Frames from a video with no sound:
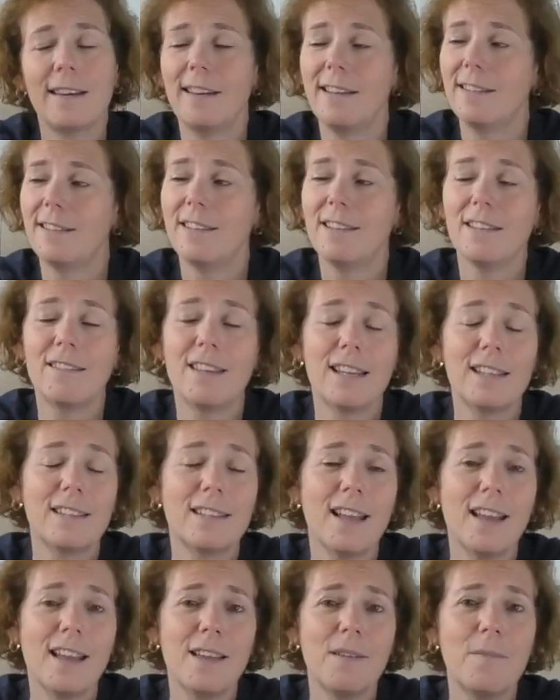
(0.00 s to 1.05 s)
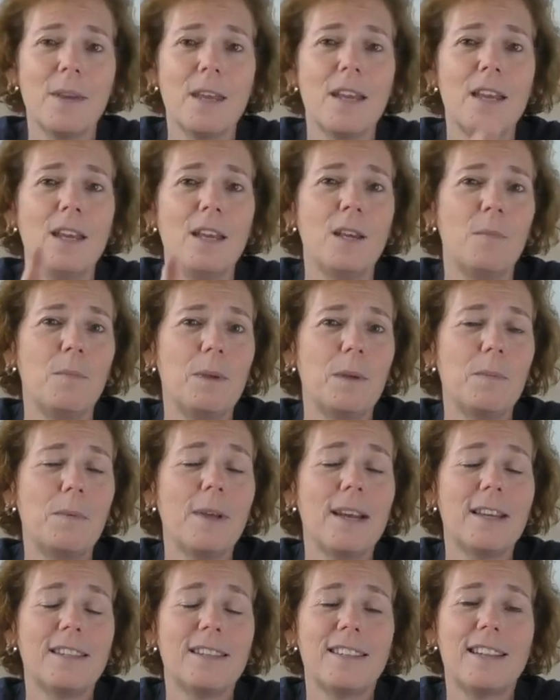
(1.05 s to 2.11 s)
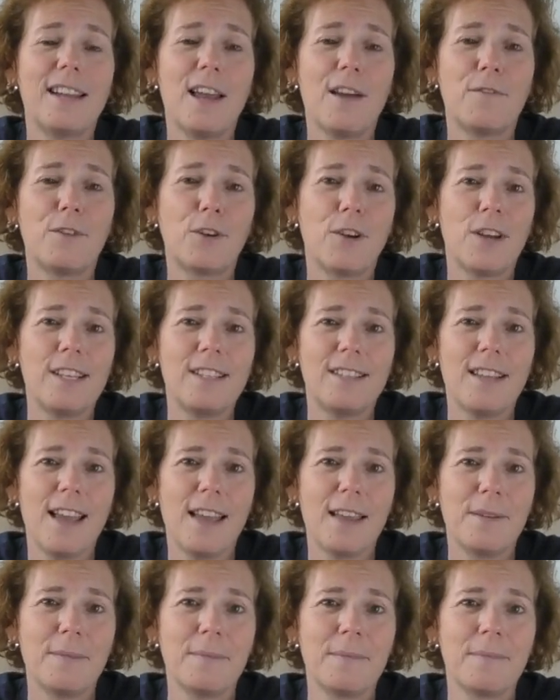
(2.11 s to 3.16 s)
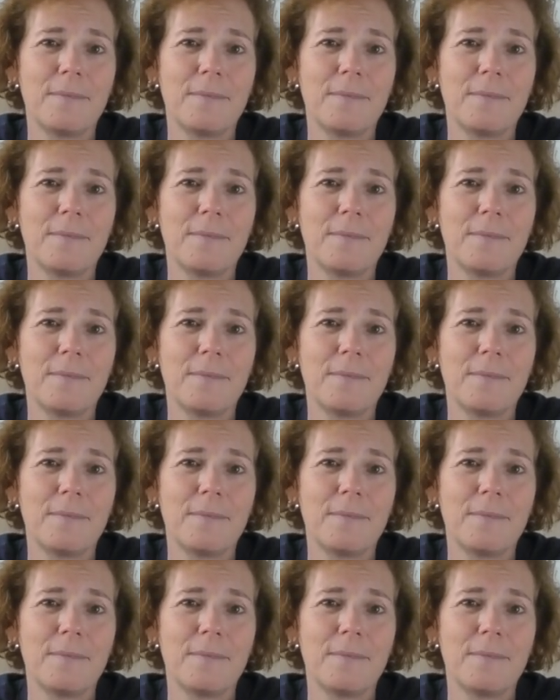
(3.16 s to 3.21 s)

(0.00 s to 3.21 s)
Until that time, be blessed and have a great day.